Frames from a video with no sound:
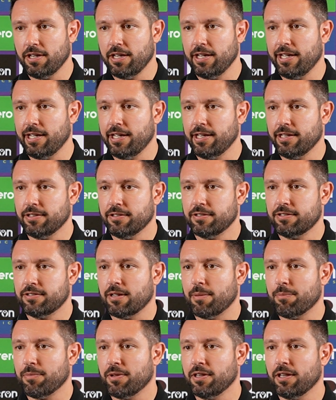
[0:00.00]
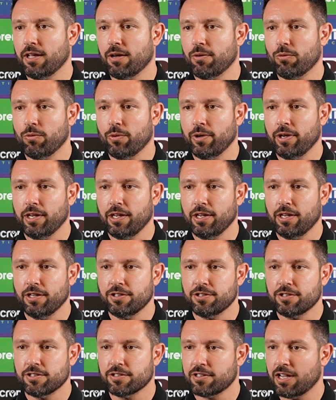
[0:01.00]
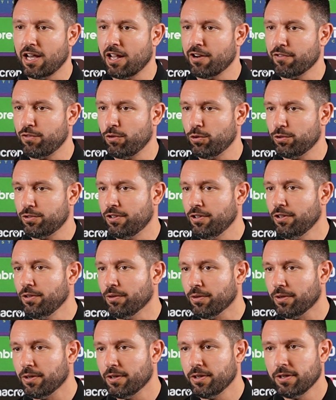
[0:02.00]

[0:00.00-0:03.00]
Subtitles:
and something that we just can't afford to do,